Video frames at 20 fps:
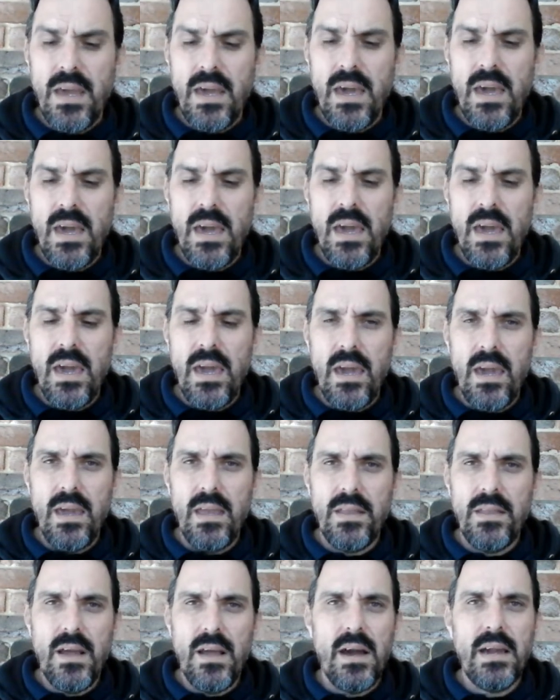
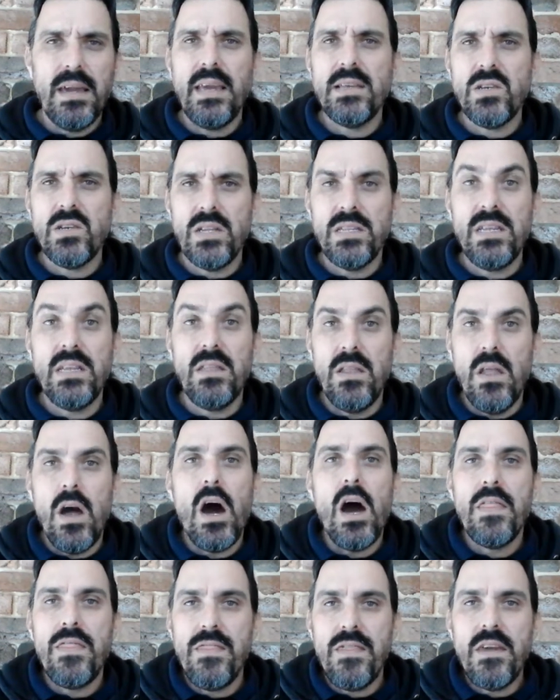And I guess I
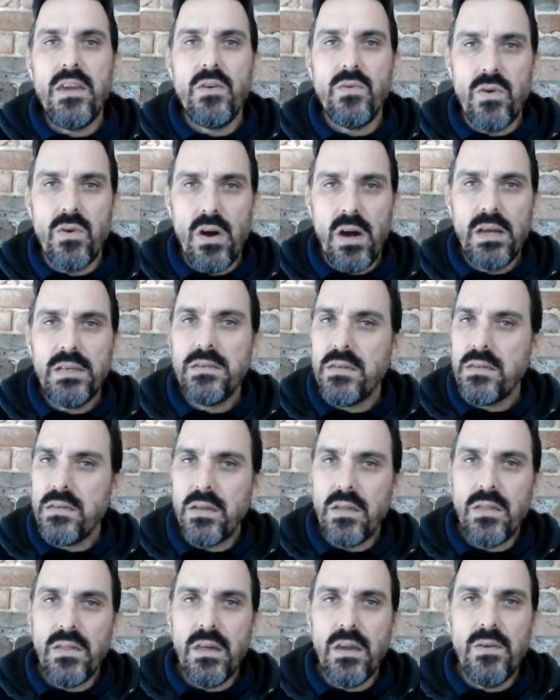theorised, it's a
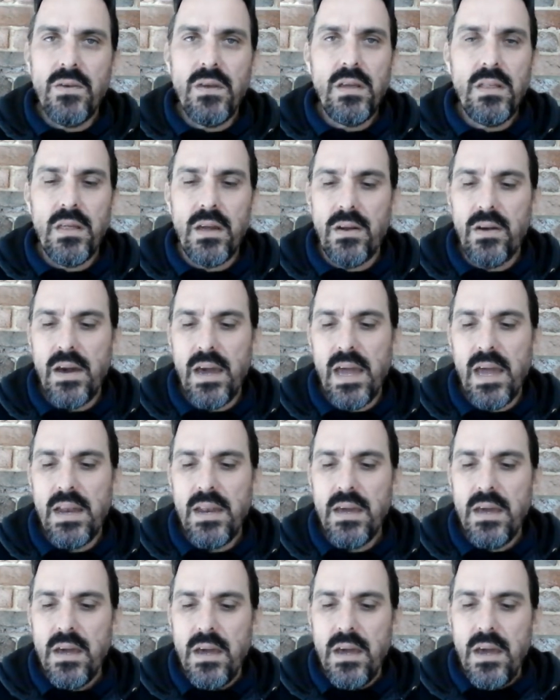theory that I had,
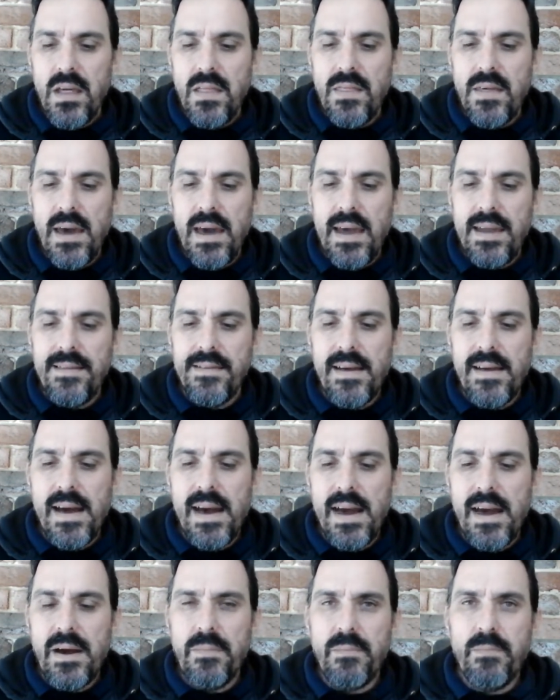that
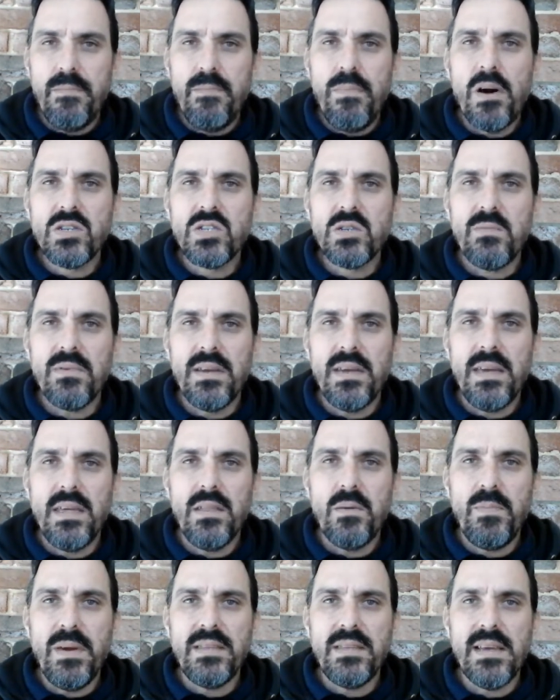possibly the
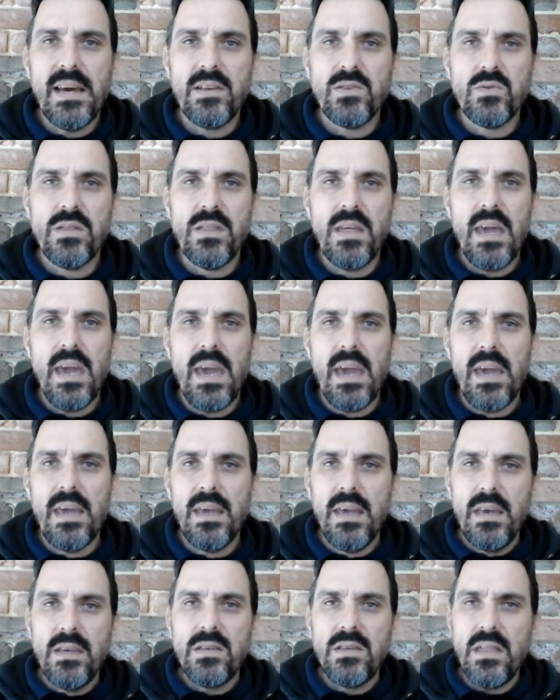pigtails were there
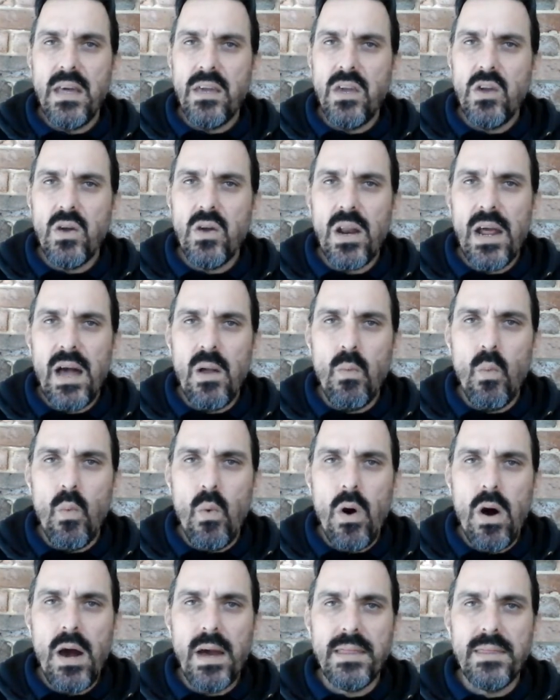so that you could
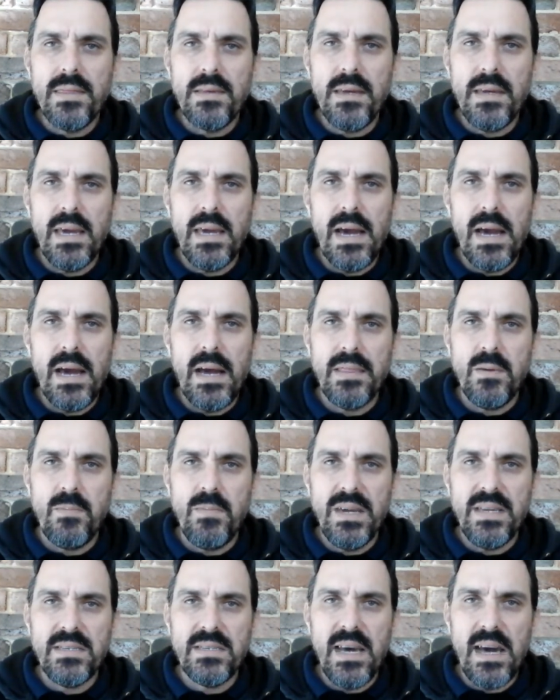unwind the
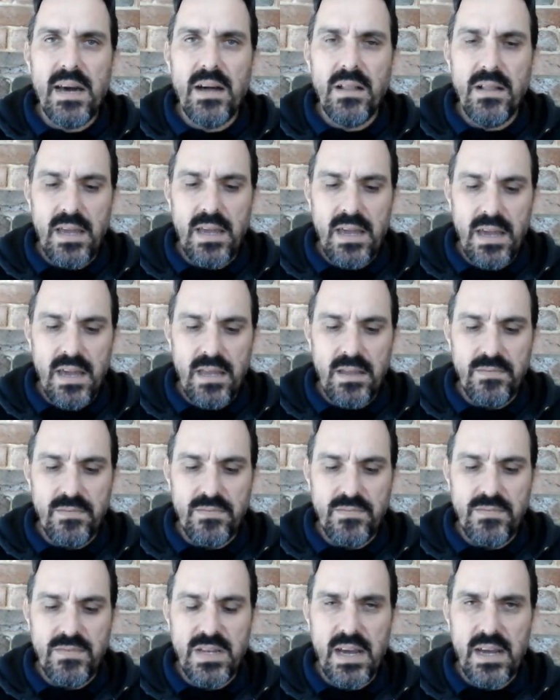pigtail and
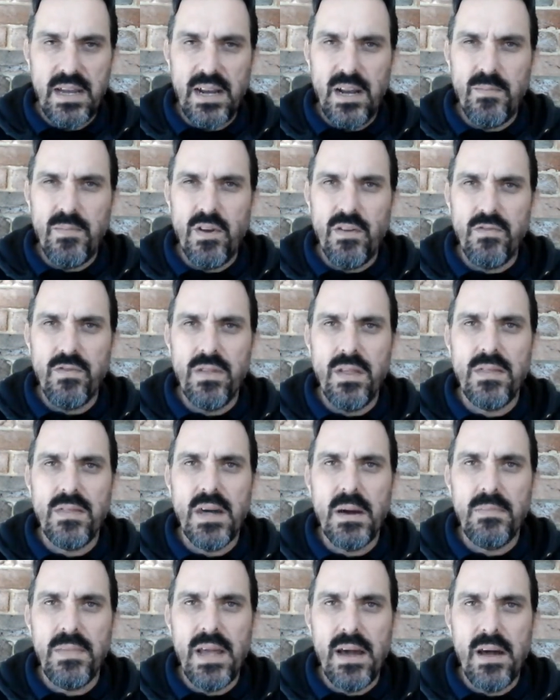clip it off with your
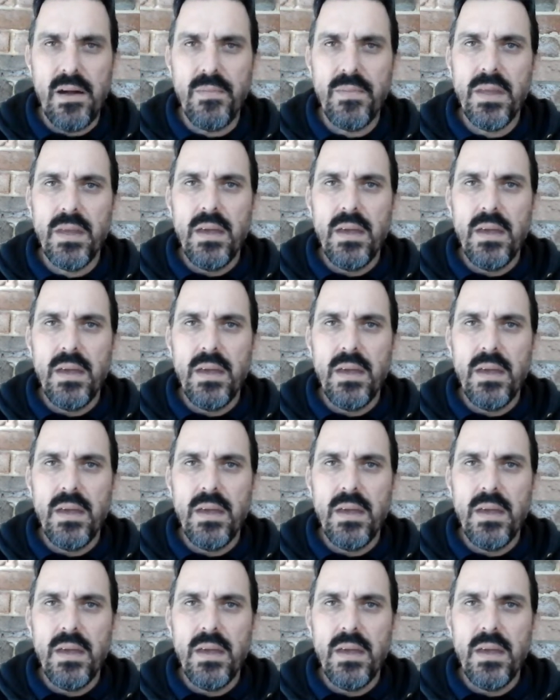thumbnail,